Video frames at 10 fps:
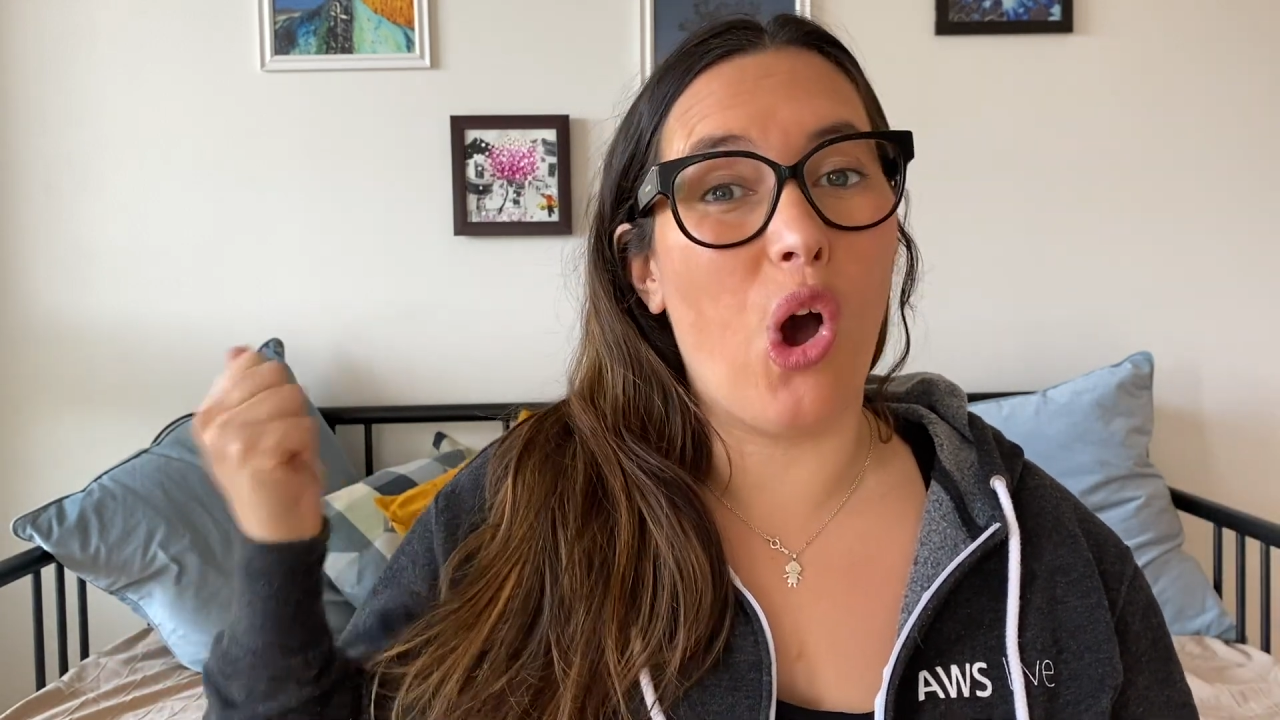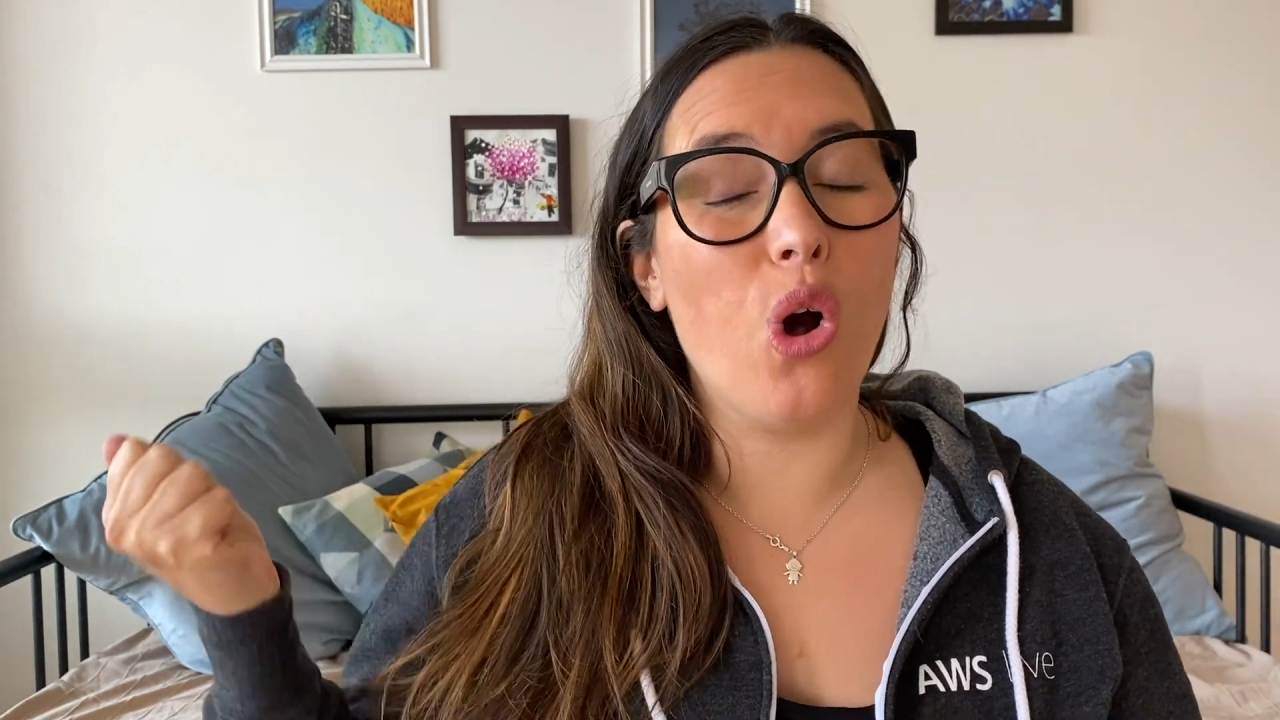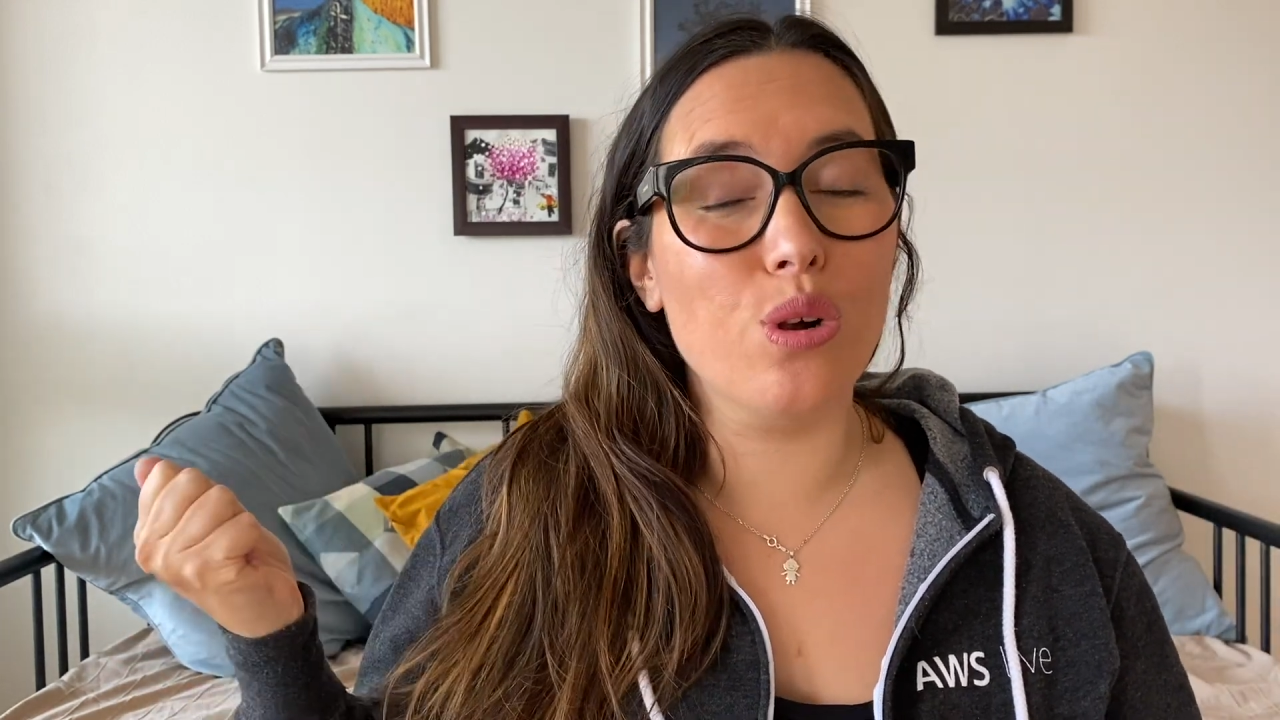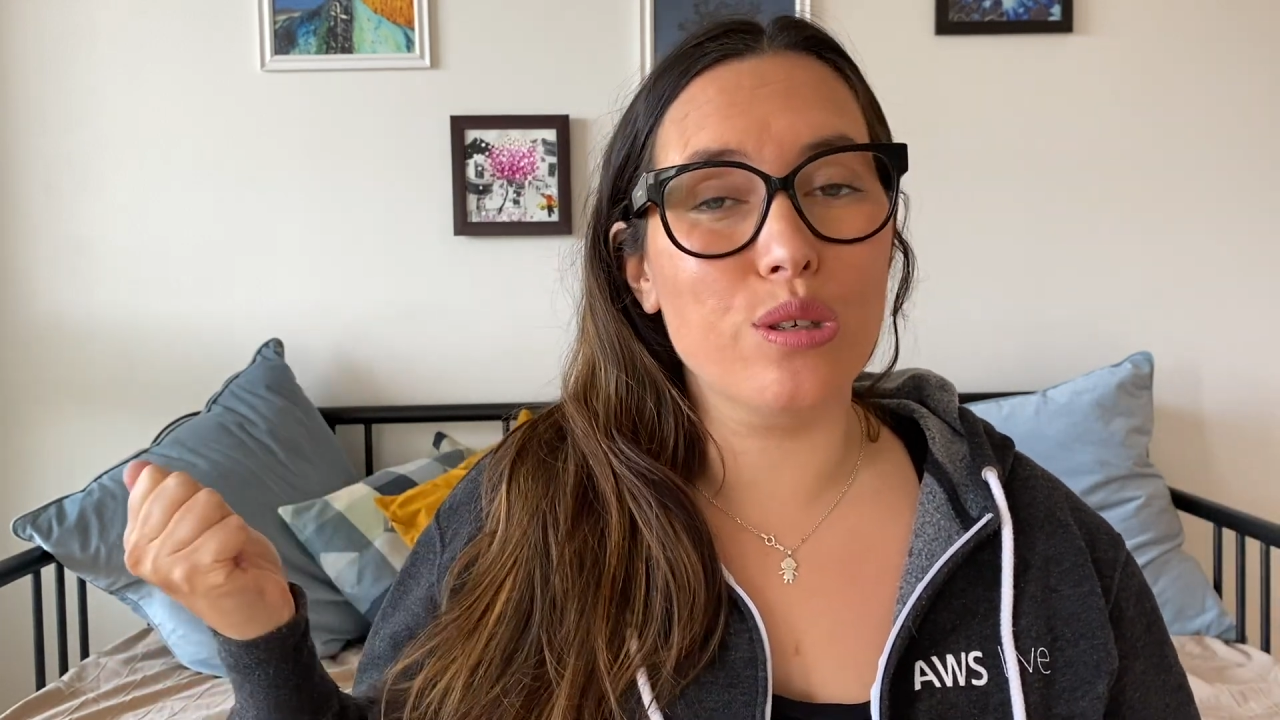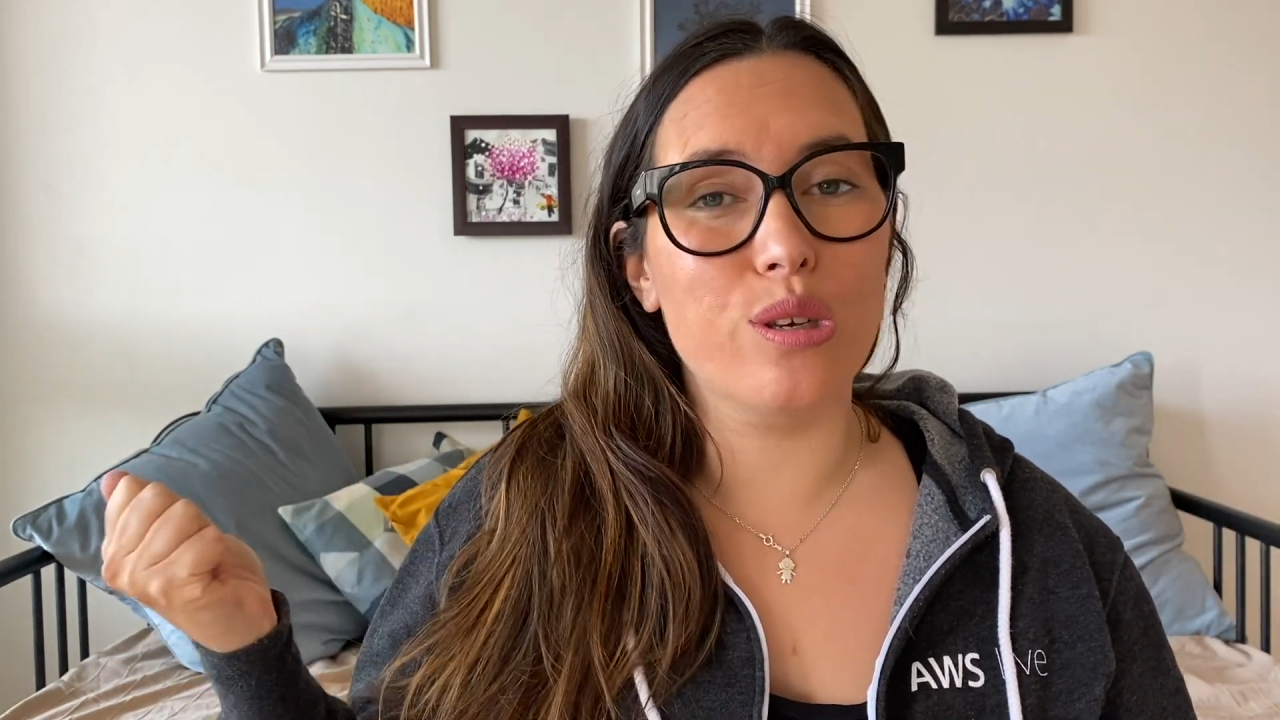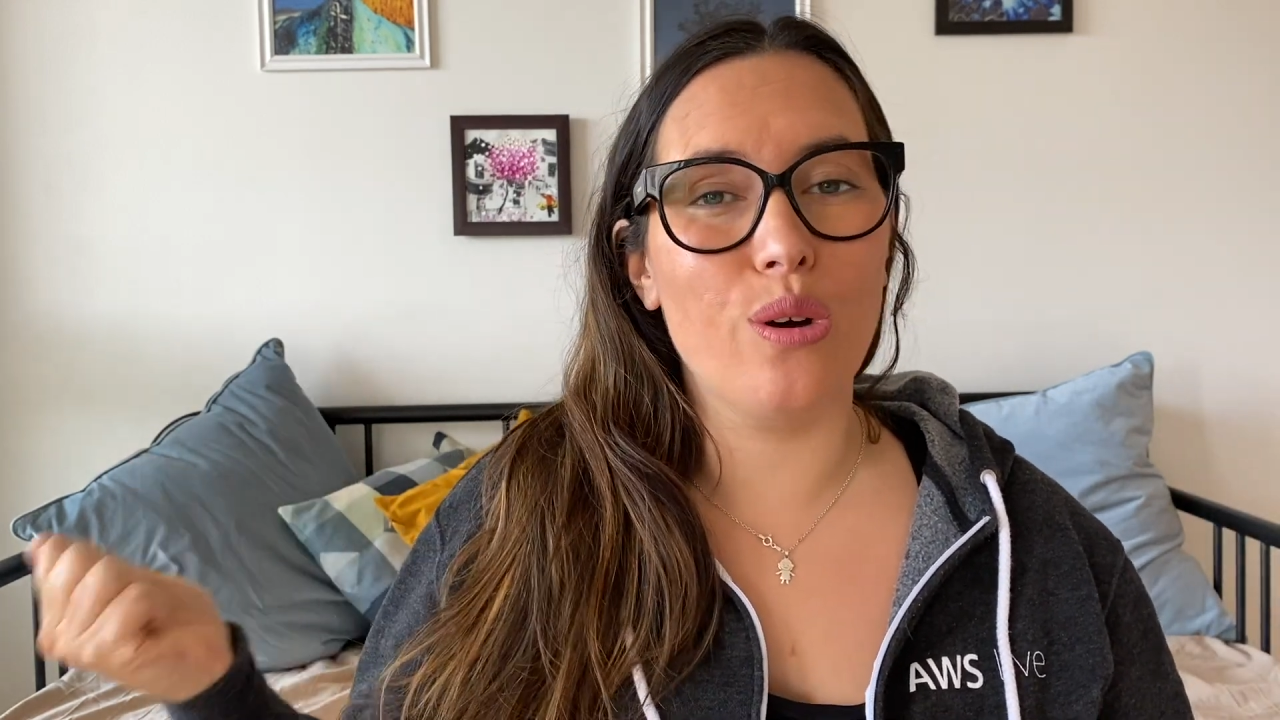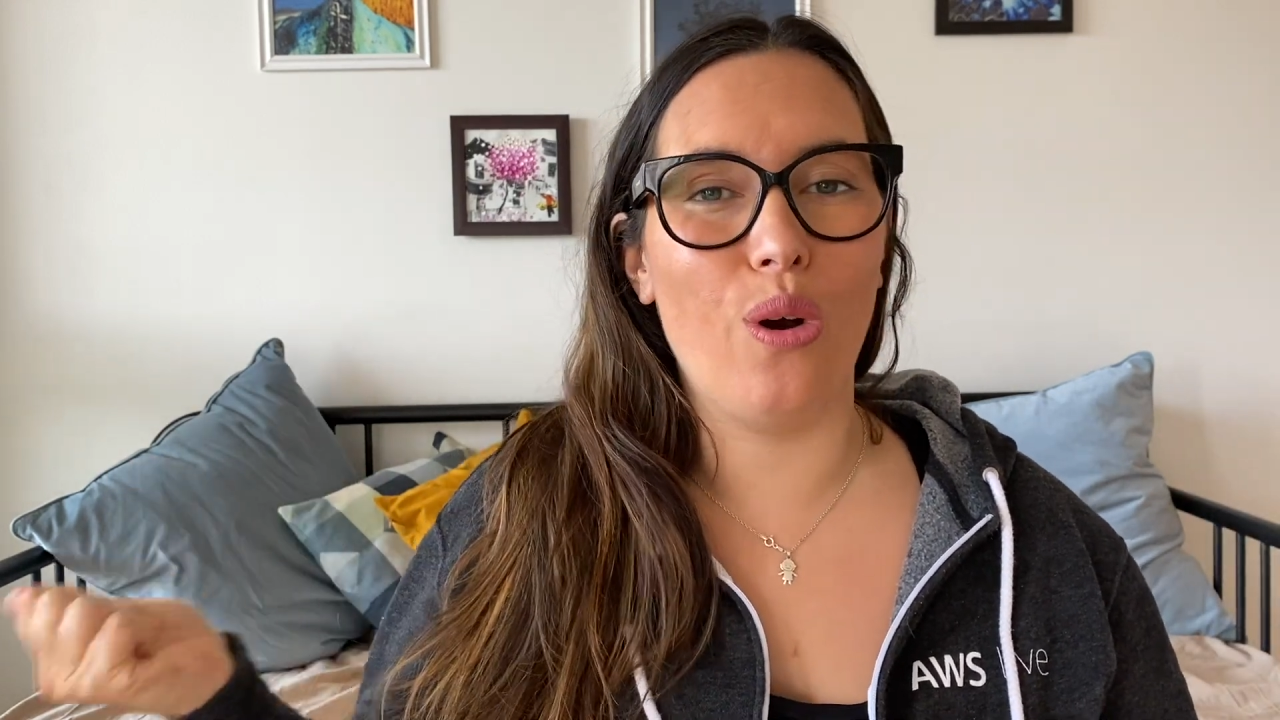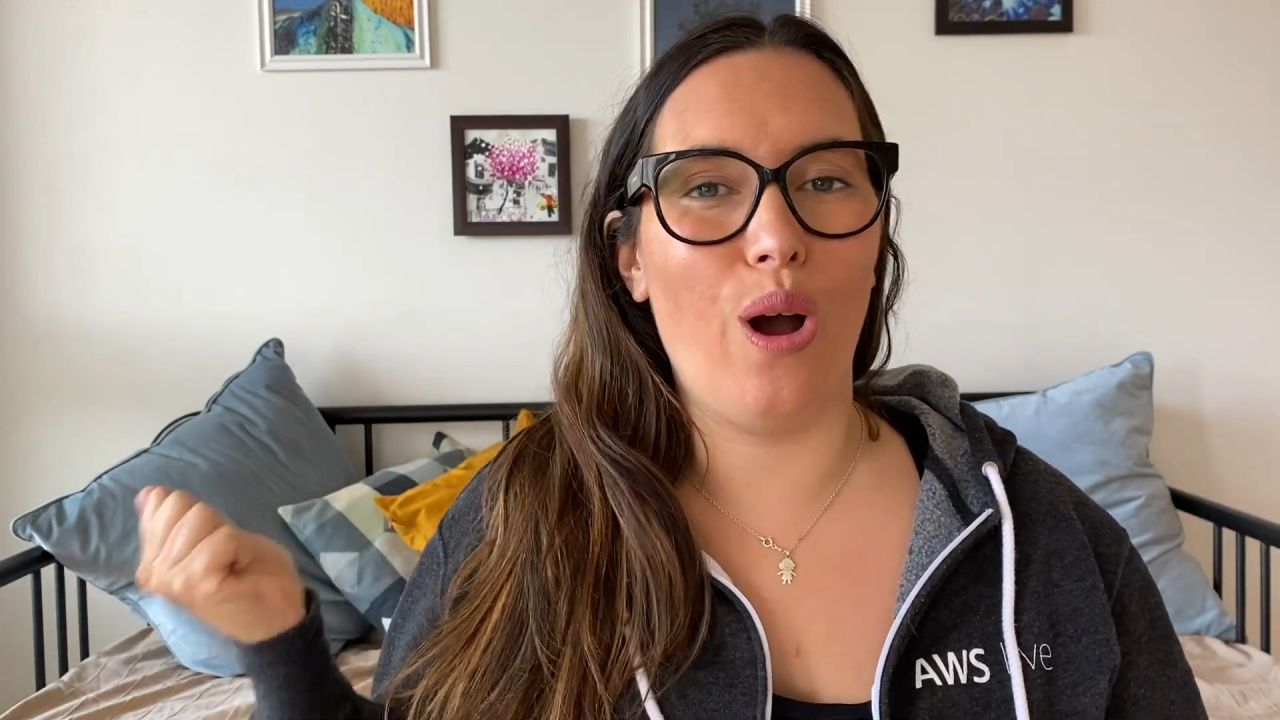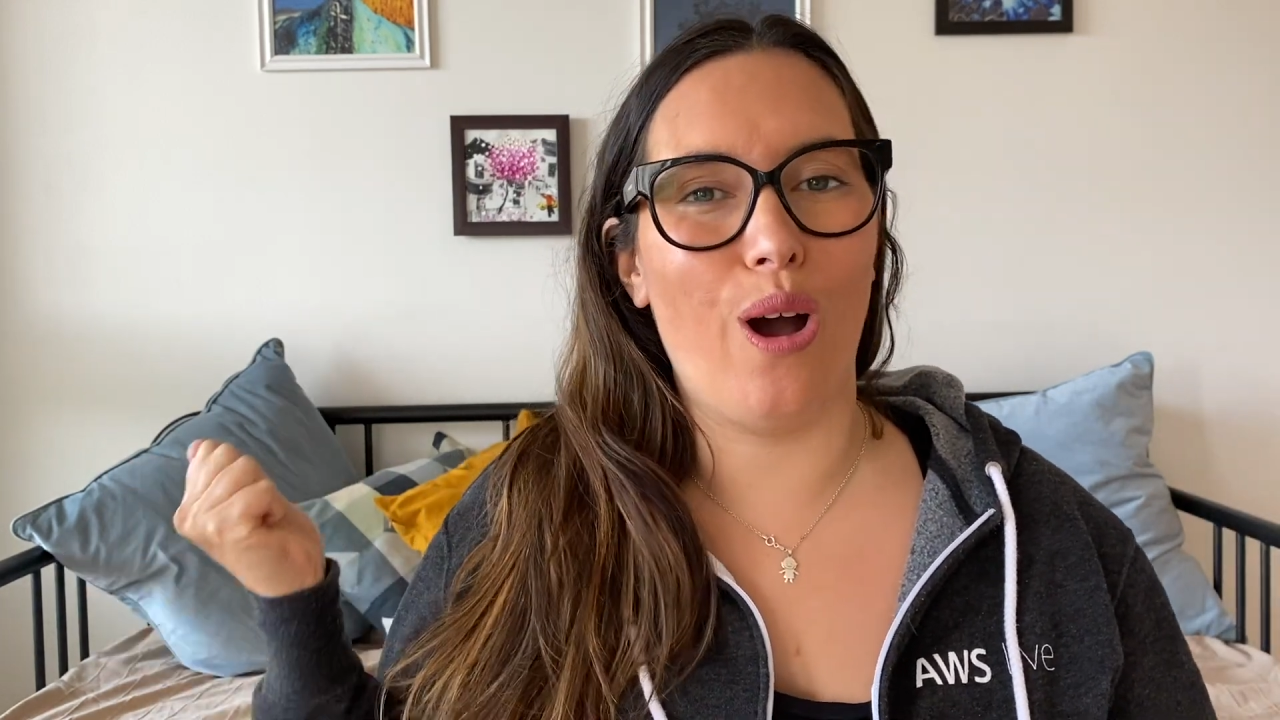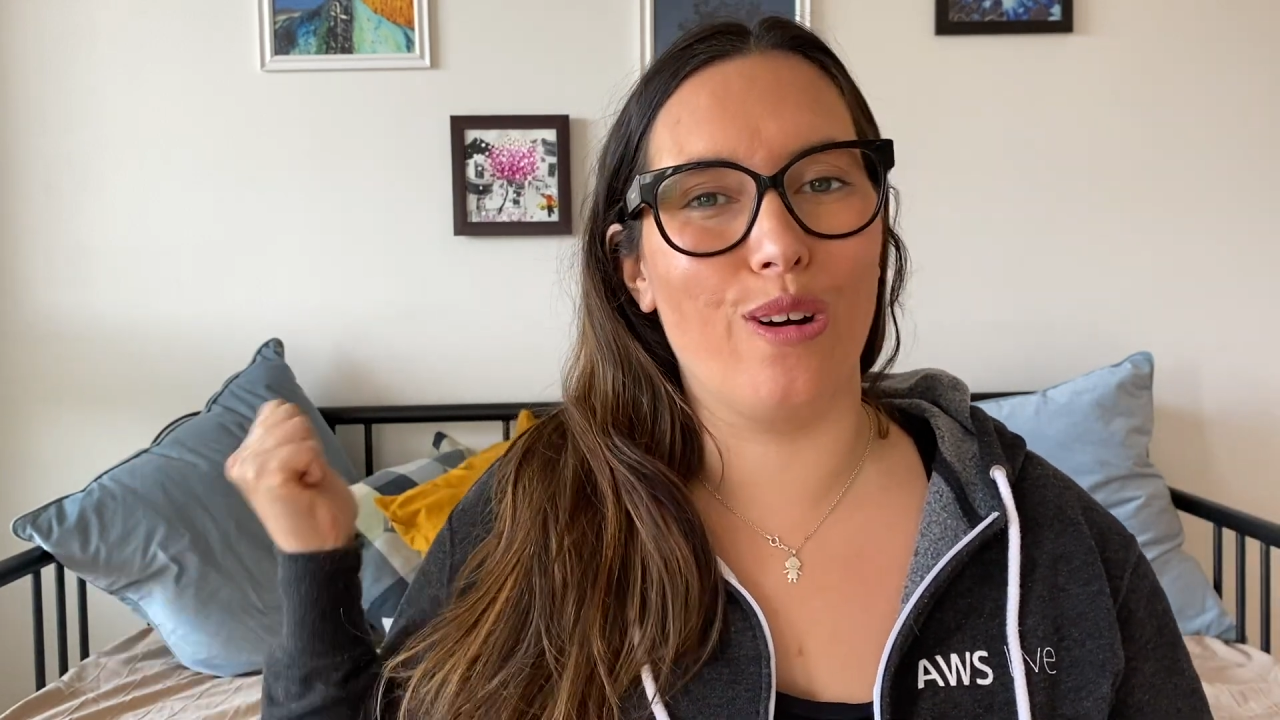
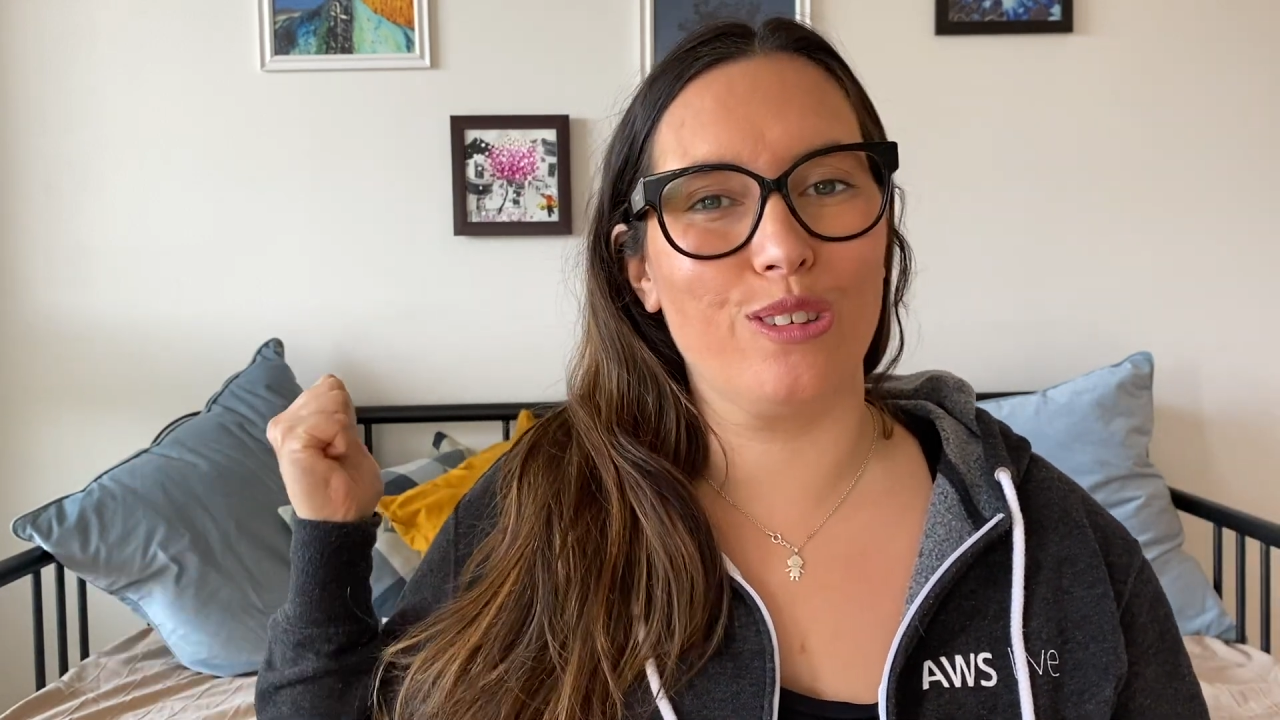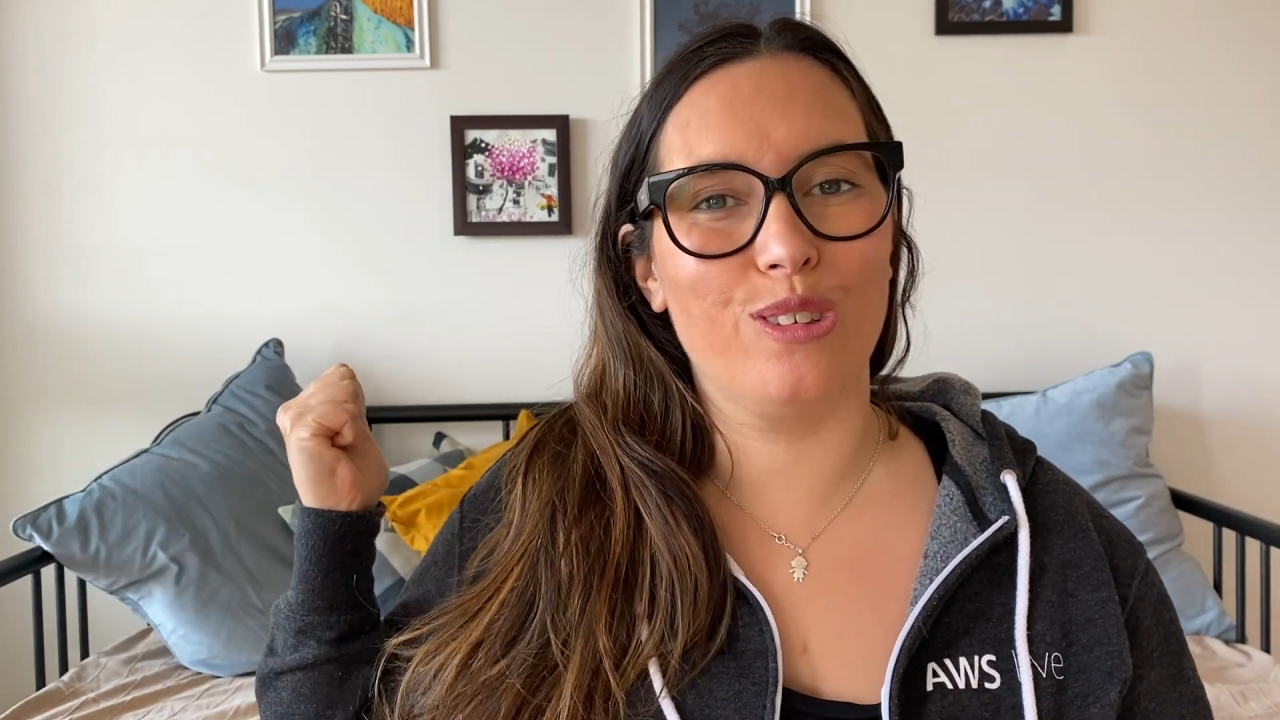also how